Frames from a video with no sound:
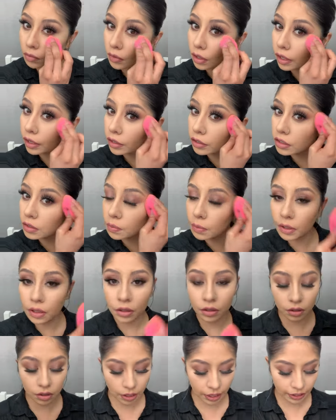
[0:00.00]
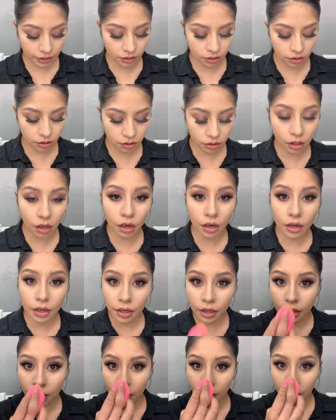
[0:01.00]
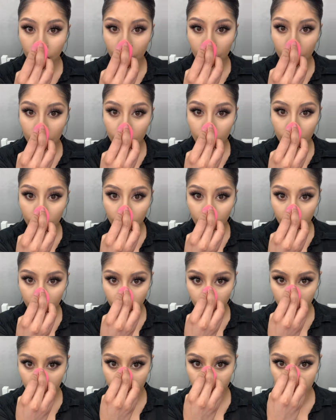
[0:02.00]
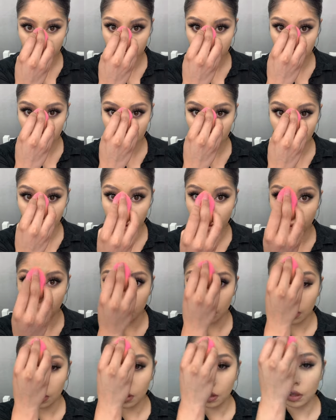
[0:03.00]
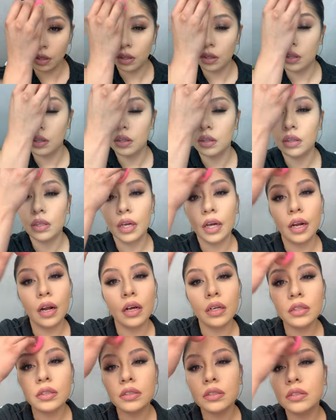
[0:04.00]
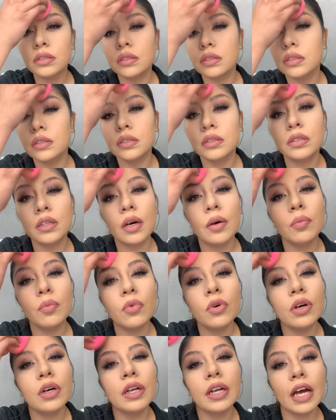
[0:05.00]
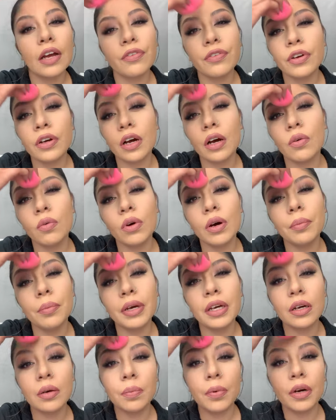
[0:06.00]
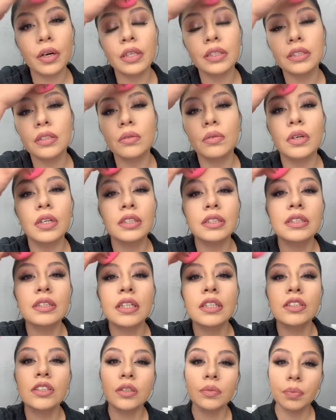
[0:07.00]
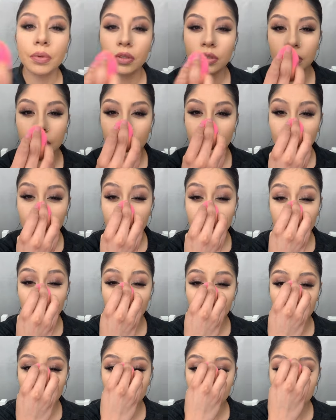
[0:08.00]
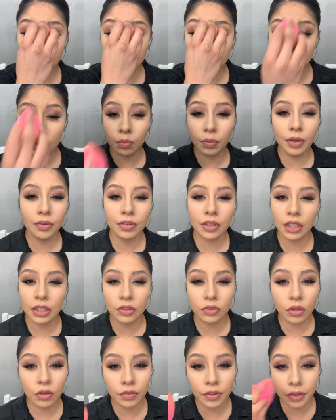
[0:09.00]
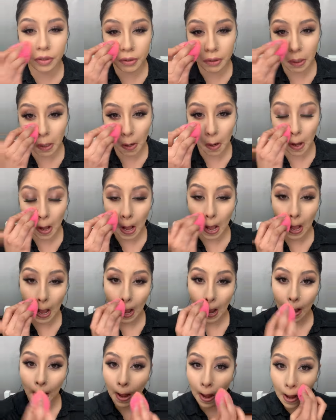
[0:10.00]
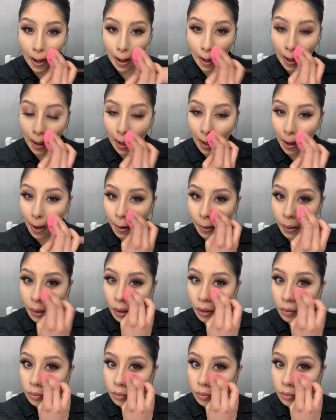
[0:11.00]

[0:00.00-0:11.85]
Airspun, I saw it on a makeup tutorial that someone, I forgot what makeup artist it was that she posted. It was years ago, maybe like 12 years ago. And